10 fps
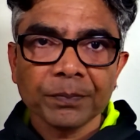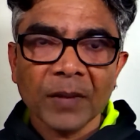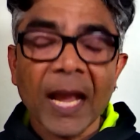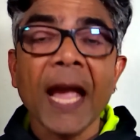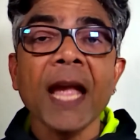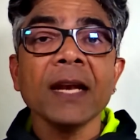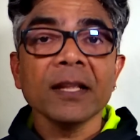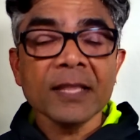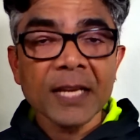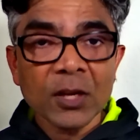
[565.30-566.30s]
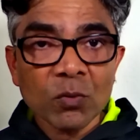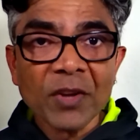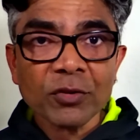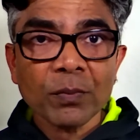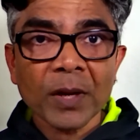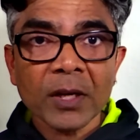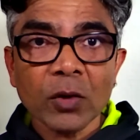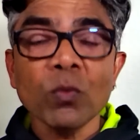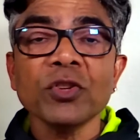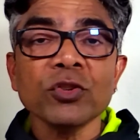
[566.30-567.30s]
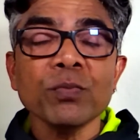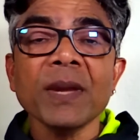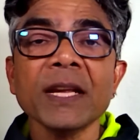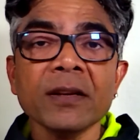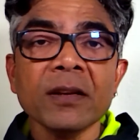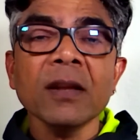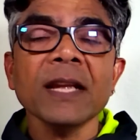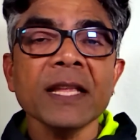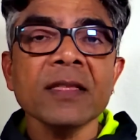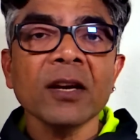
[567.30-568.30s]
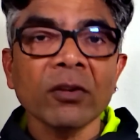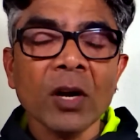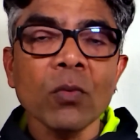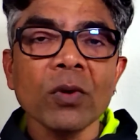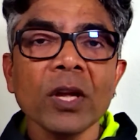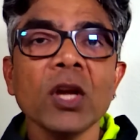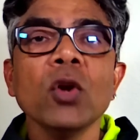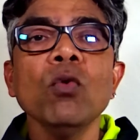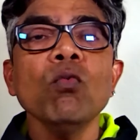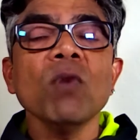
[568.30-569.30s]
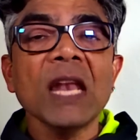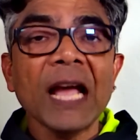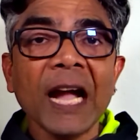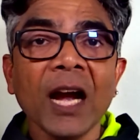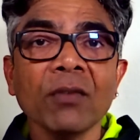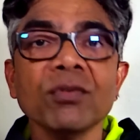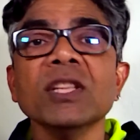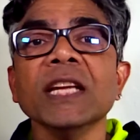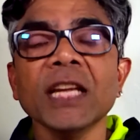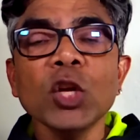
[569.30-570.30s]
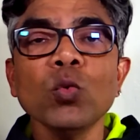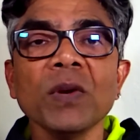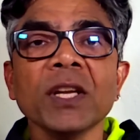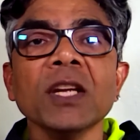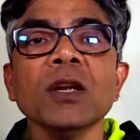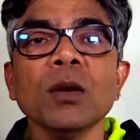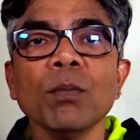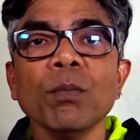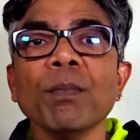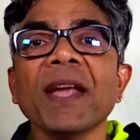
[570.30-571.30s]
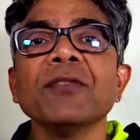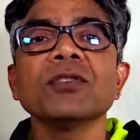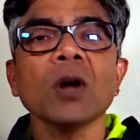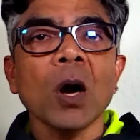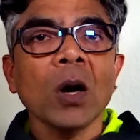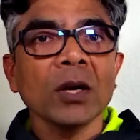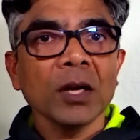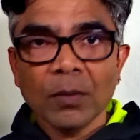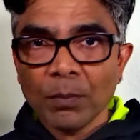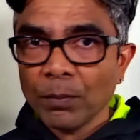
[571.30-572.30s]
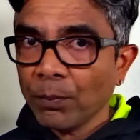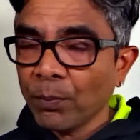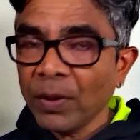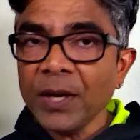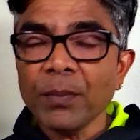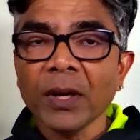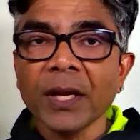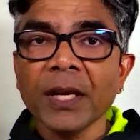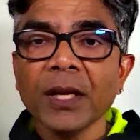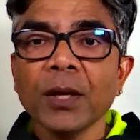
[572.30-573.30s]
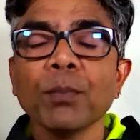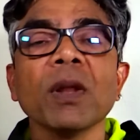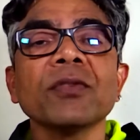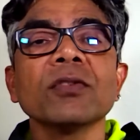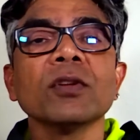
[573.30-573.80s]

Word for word: And the investment which is being done in that round will have the equity based on pre-money plus